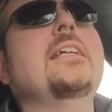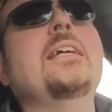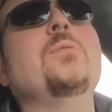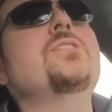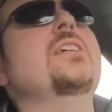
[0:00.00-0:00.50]

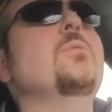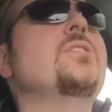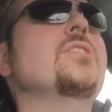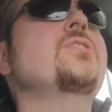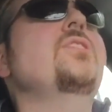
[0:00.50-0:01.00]
It was
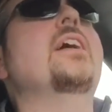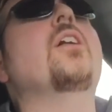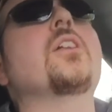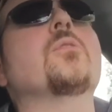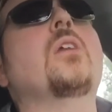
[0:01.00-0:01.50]
just dead
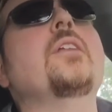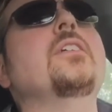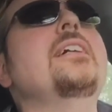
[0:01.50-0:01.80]
on arrival.